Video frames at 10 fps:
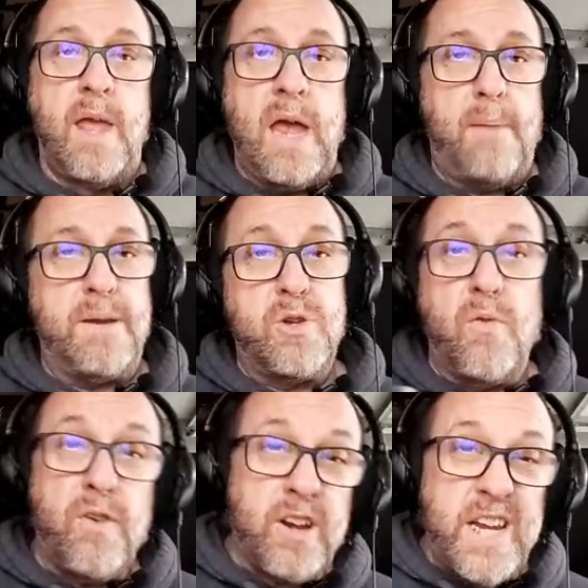happy
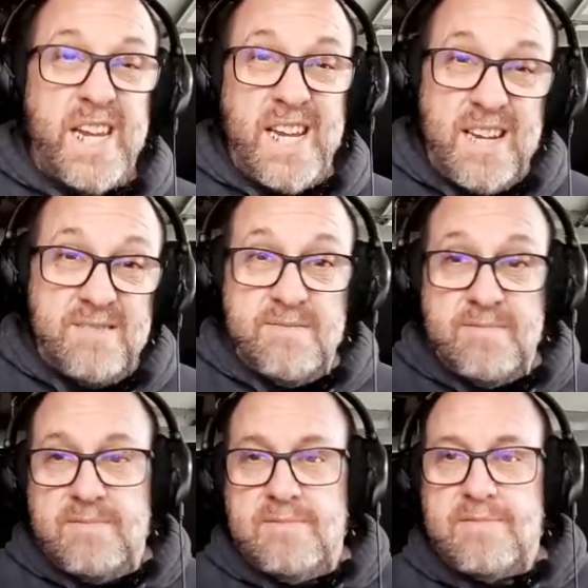Tofurkey,
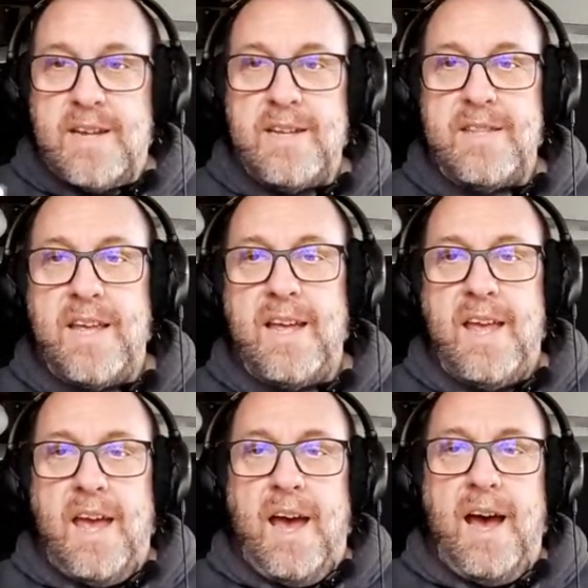kind of thing.
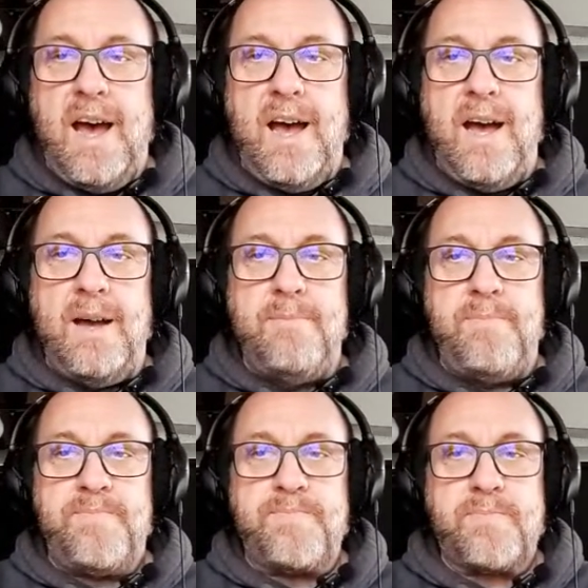
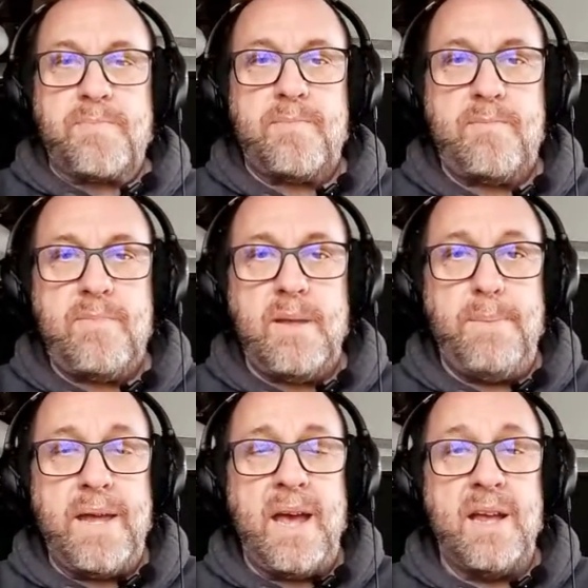But
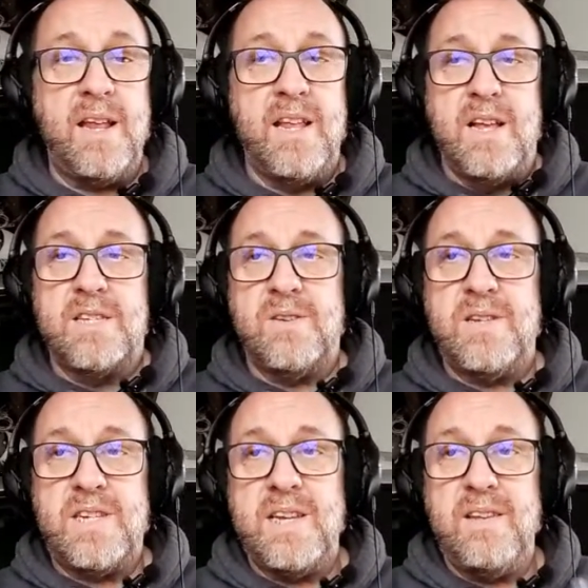yeah, so
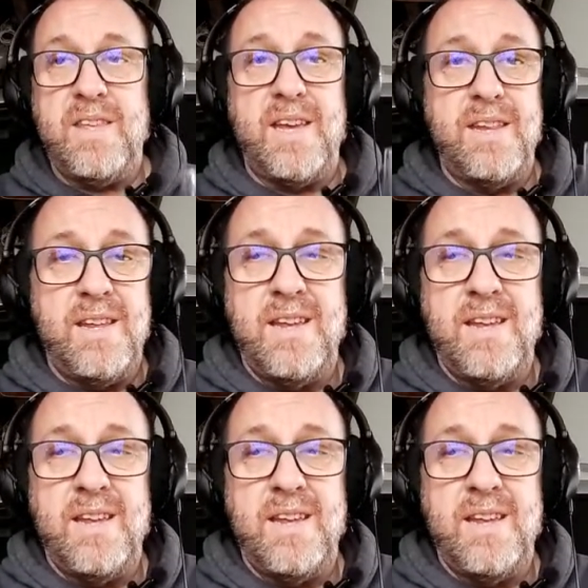until then,